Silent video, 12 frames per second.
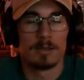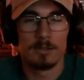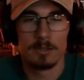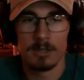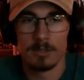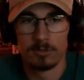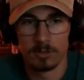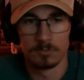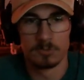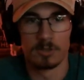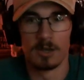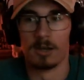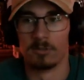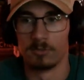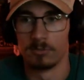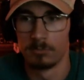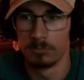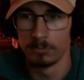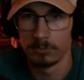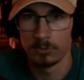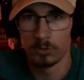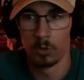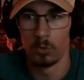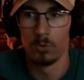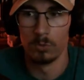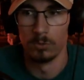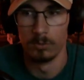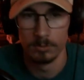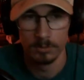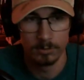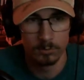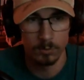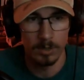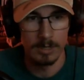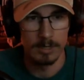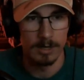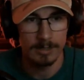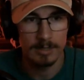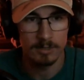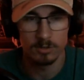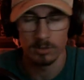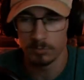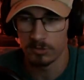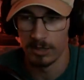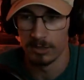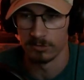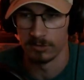you get jump scares. Cool. Great, I get jump scares